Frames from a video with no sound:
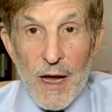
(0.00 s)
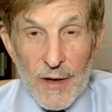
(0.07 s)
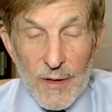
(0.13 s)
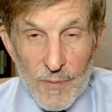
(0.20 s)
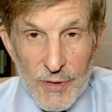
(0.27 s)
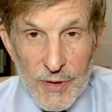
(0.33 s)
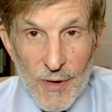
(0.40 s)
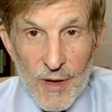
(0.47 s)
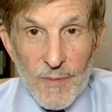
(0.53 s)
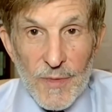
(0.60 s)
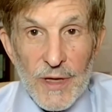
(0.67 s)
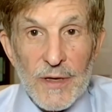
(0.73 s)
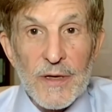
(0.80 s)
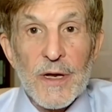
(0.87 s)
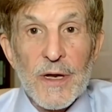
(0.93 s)

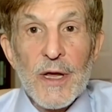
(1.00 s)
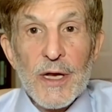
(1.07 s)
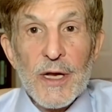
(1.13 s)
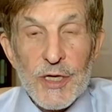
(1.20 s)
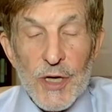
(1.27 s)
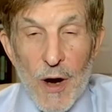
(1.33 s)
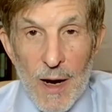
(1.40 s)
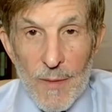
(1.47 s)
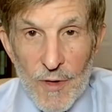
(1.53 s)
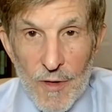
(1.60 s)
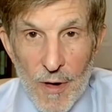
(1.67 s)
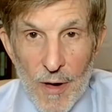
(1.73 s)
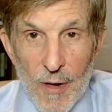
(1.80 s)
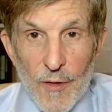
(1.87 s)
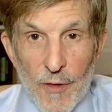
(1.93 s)
unemployment, job
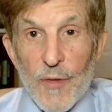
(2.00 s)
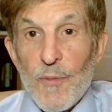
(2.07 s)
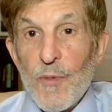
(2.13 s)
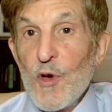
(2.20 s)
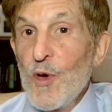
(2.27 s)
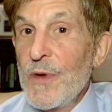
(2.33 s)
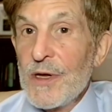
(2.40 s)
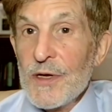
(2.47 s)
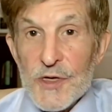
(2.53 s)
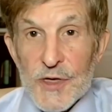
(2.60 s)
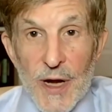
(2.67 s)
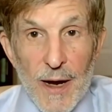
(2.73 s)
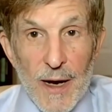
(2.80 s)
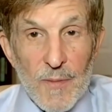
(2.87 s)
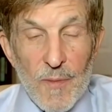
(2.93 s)
growth, booming
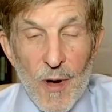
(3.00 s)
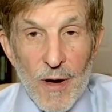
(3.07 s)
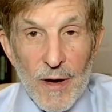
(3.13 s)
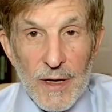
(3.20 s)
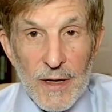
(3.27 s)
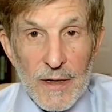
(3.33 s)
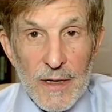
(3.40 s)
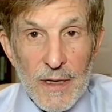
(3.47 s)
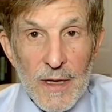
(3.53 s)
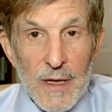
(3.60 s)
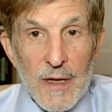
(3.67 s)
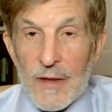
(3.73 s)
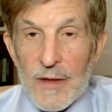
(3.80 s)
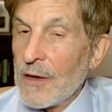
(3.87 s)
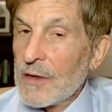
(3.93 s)
stock market.
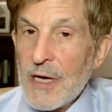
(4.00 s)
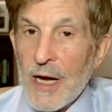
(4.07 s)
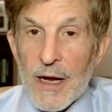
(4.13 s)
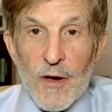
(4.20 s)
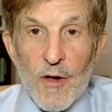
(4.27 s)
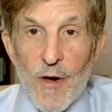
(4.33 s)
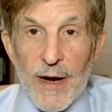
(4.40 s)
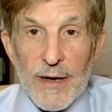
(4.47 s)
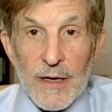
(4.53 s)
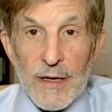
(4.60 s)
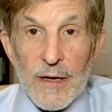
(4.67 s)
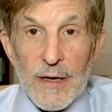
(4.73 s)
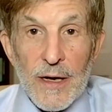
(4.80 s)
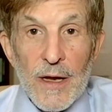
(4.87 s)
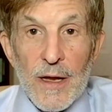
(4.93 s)
They'll take credit
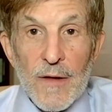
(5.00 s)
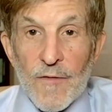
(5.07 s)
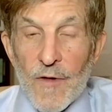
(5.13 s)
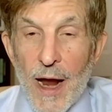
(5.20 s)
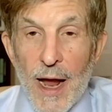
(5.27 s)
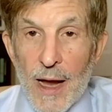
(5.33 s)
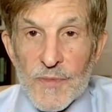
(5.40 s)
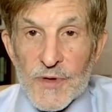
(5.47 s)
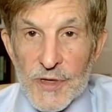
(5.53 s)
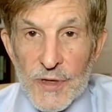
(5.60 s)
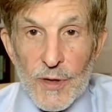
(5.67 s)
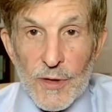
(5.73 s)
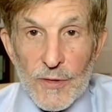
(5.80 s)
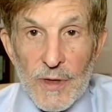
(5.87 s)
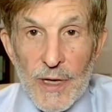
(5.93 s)
for
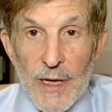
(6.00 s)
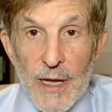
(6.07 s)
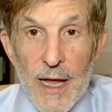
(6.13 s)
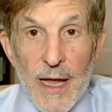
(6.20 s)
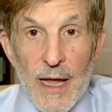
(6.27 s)
absolutely